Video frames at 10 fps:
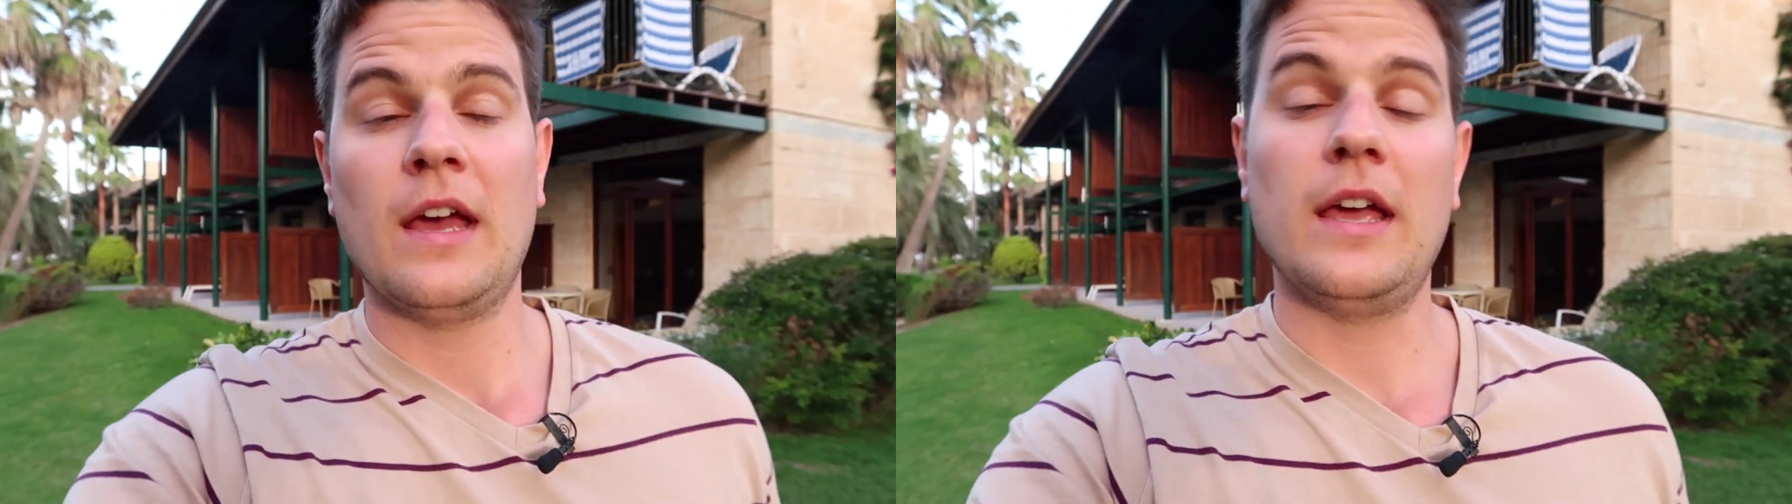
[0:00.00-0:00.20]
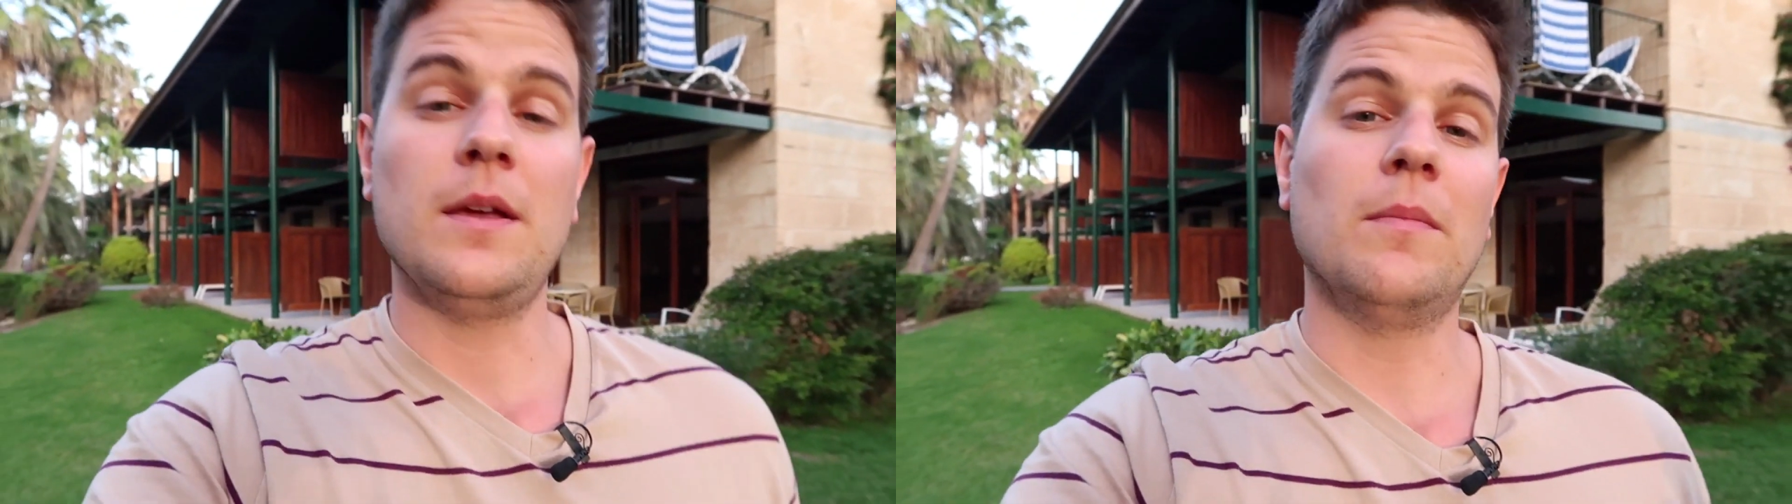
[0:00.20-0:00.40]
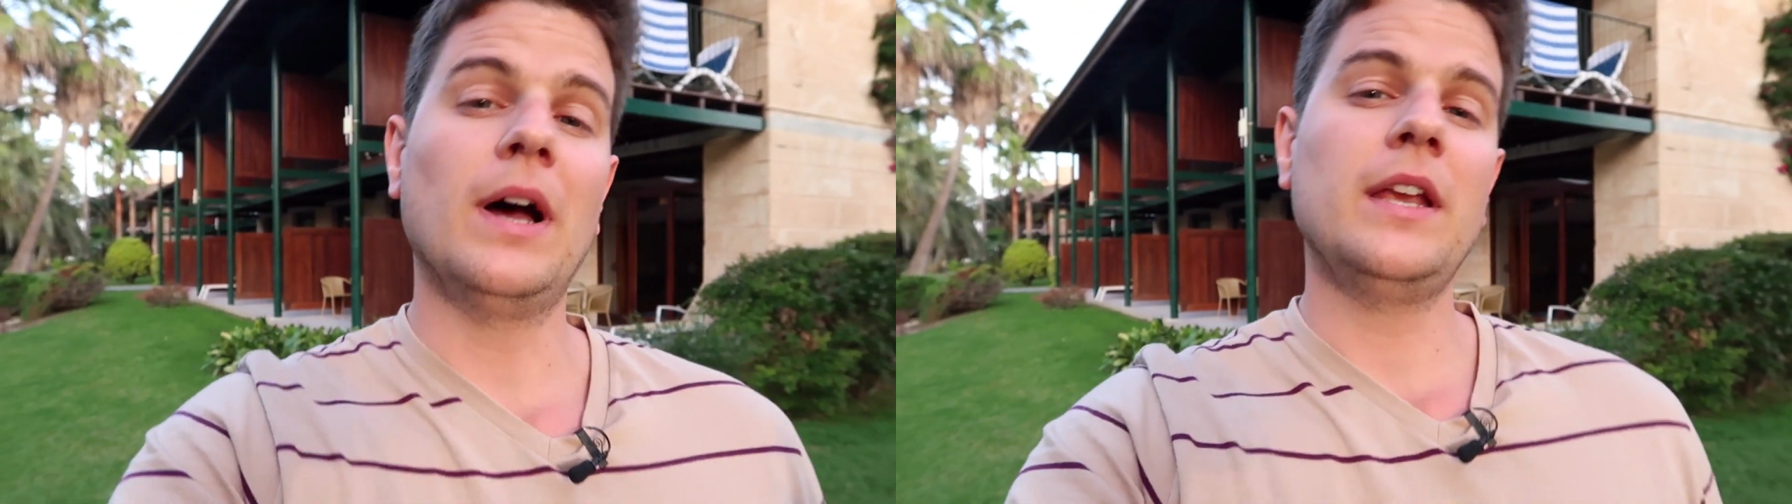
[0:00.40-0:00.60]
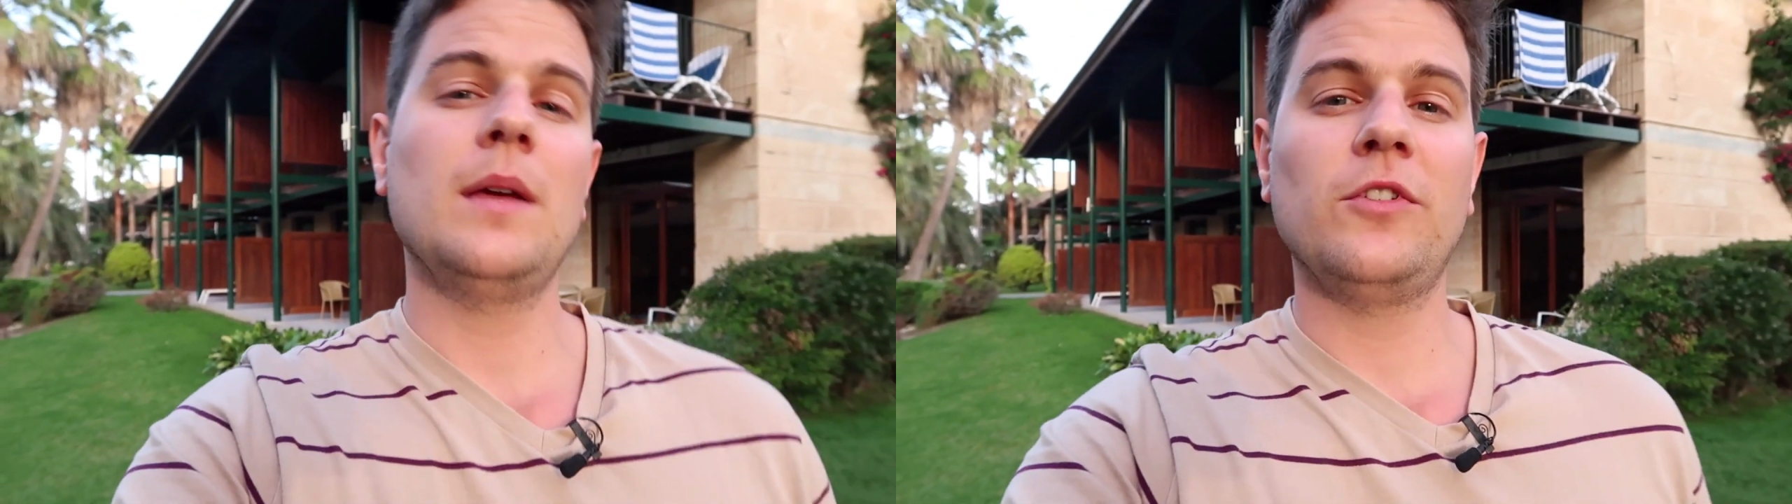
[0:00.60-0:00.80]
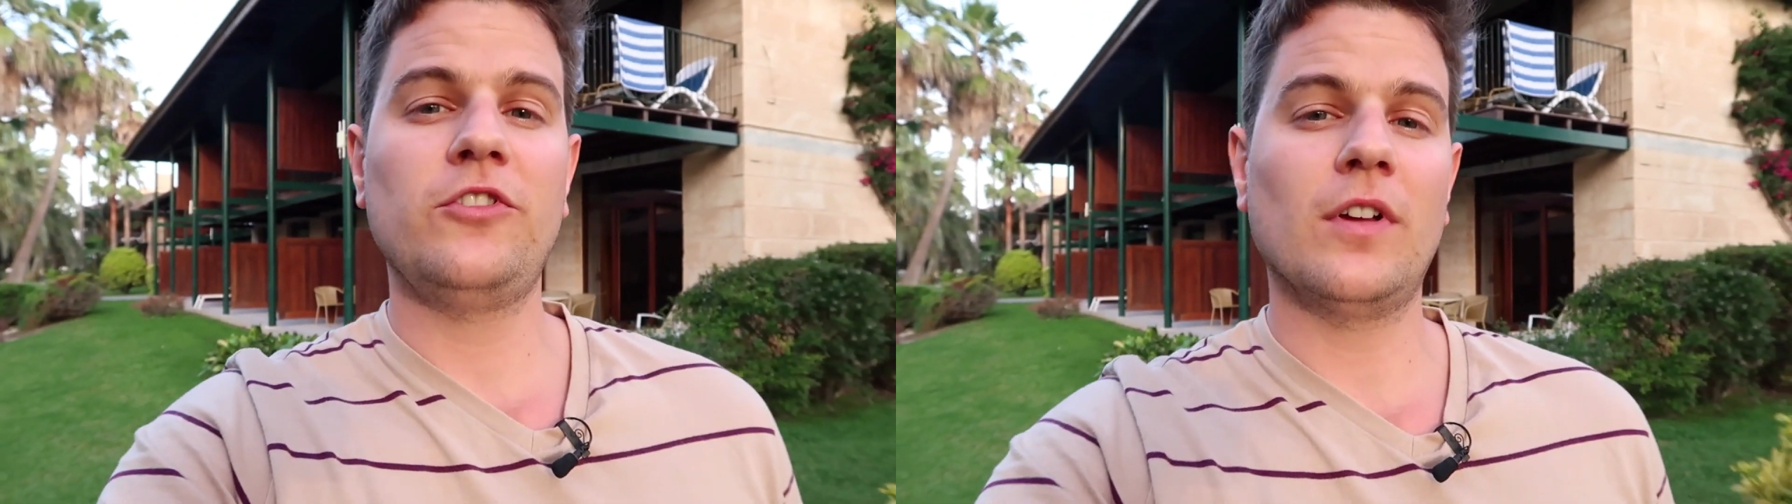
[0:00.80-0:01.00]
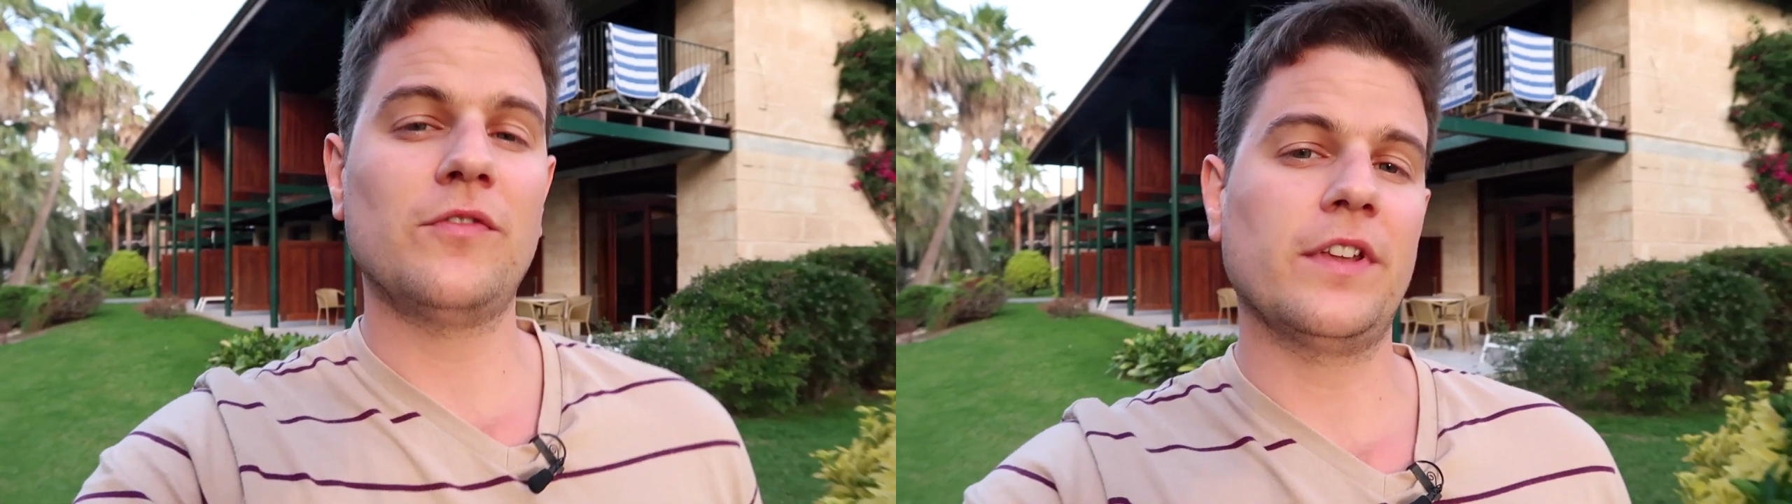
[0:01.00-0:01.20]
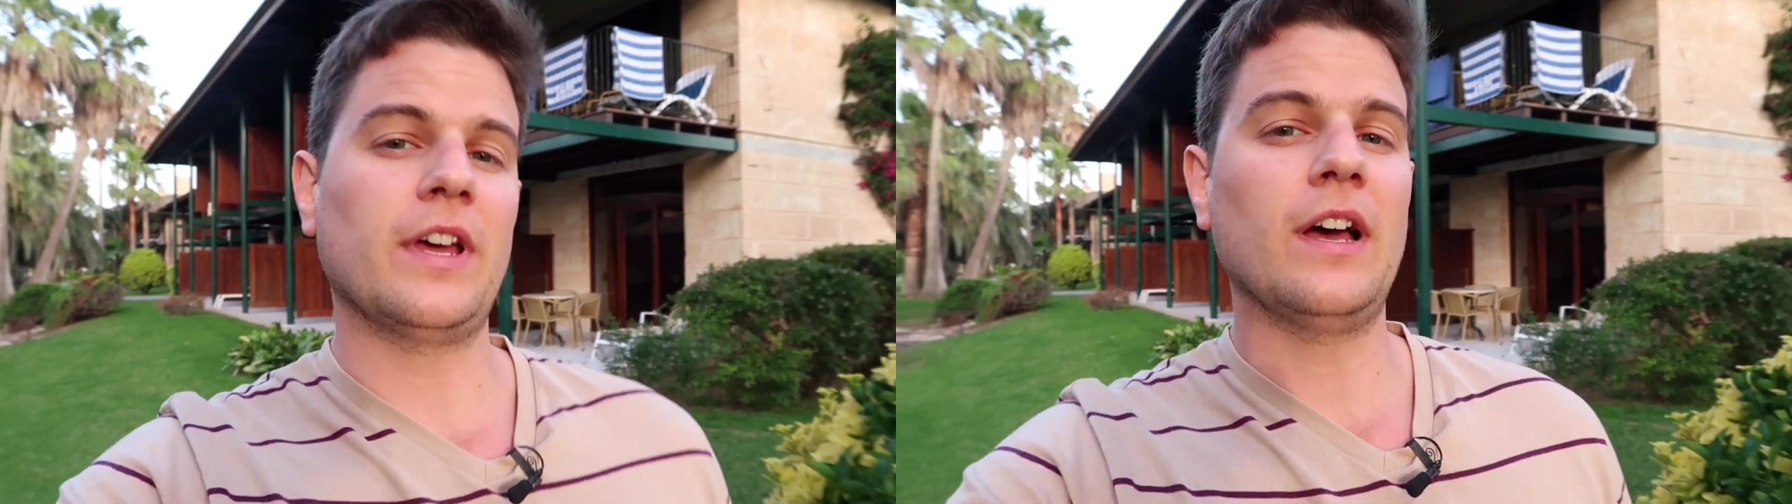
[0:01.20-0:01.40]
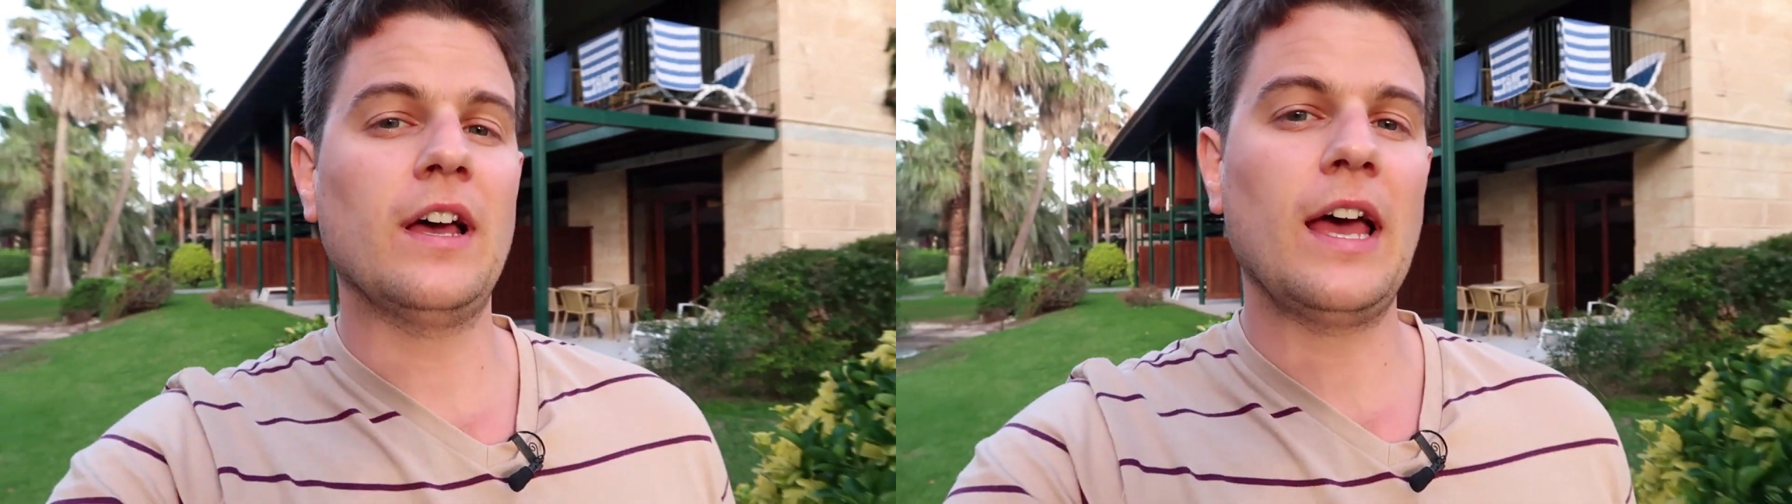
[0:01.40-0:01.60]
Hey, my name is Jan van der
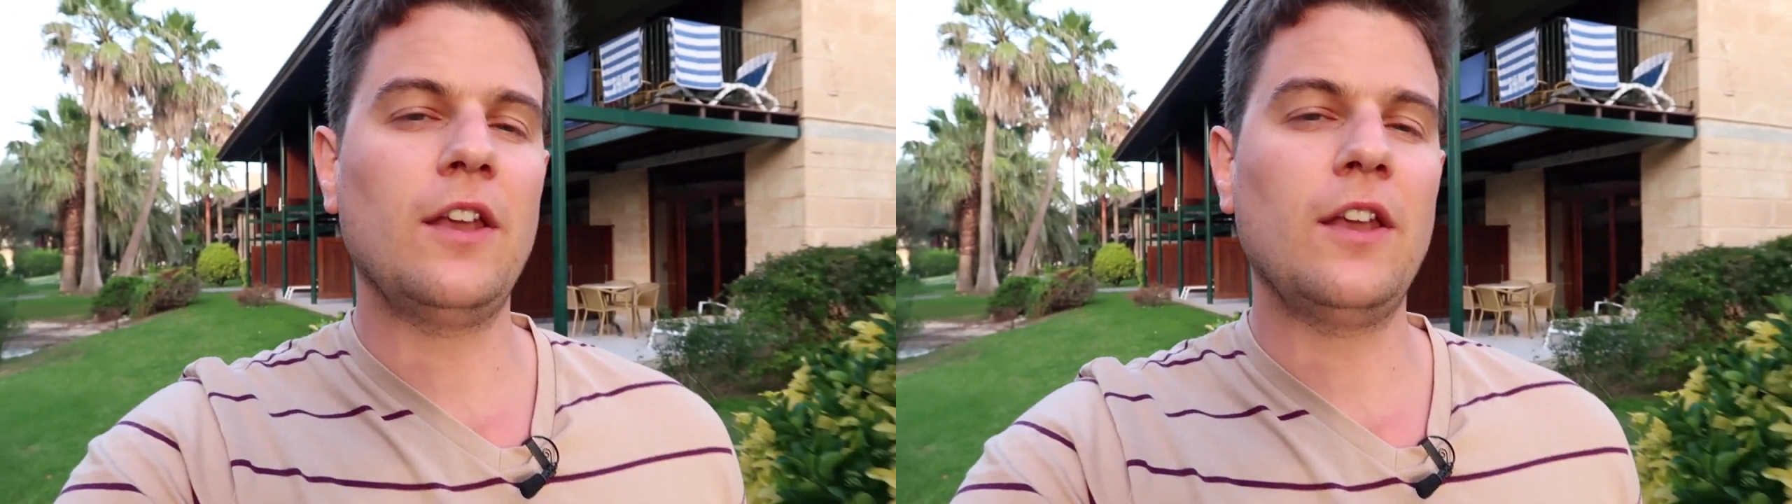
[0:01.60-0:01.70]
A,